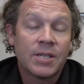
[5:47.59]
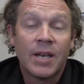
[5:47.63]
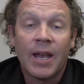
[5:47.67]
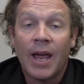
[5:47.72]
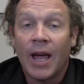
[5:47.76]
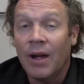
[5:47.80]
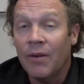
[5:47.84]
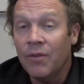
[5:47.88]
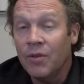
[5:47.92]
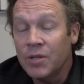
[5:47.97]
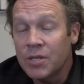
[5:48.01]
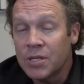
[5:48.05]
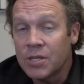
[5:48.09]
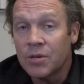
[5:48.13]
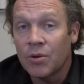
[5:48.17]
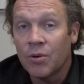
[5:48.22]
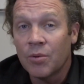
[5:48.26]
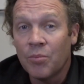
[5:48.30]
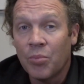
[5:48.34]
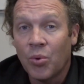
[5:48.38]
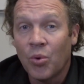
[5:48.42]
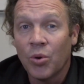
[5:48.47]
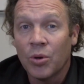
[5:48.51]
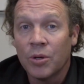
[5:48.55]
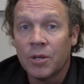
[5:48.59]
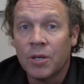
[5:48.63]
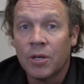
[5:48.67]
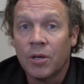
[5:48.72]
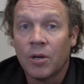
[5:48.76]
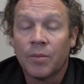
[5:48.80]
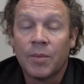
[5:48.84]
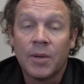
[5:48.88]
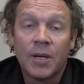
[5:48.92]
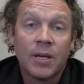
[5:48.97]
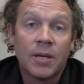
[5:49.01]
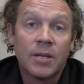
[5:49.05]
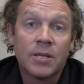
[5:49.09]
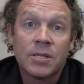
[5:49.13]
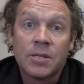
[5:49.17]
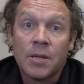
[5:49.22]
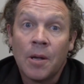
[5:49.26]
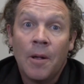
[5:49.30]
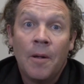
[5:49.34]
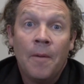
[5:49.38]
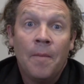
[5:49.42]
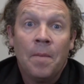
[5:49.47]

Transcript: And averages are important here because